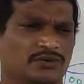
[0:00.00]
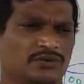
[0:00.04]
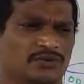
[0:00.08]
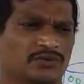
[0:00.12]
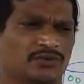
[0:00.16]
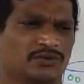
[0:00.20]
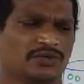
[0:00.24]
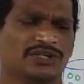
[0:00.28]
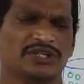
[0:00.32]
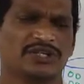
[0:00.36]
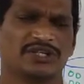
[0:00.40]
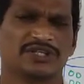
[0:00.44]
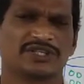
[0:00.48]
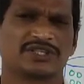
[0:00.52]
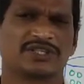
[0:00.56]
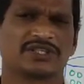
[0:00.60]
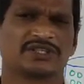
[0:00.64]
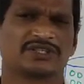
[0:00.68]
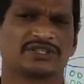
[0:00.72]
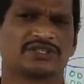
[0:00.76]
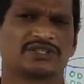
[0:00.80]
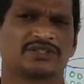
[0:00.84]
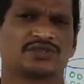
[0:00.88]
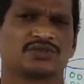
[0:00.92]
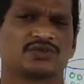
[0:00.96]
We
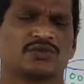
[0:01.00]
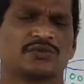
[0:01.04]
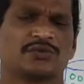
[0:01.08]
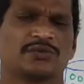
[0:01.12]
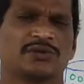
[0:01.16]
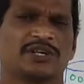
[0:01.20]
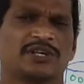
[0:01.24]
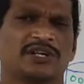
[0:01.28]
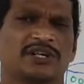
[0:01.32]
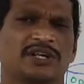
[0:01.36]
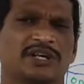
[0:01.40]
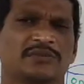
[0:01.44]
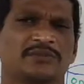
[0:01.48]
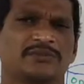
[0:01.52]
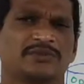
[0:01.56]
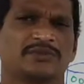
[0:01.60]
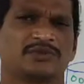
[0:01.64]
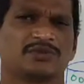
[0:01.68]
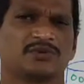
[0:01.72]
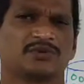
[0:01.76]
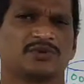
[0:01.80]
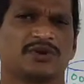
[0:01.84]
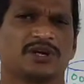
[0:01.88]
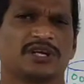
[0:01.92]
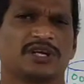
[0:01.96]
discussed so many times
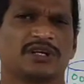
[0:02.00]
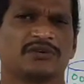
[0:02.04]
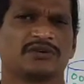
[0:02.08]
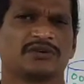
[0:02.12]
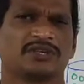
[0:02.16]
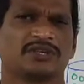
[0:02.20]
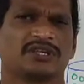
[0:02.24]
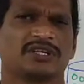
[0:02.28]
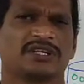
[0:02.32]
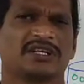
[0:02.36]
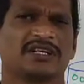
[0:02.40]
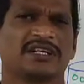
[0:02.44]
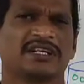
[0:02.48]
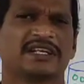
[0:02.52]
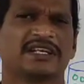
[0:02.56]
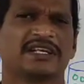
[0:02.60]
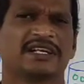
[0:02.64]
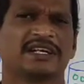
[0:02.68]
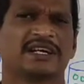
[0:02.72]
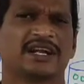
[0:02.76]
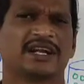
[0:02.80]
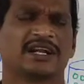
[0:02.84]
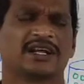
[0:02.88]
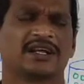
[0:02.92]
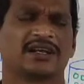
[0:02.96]
whatever the
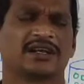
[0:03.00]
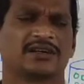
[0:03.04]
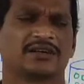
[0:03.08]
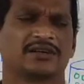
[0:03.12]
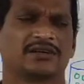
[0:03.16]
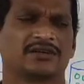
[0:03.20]
green color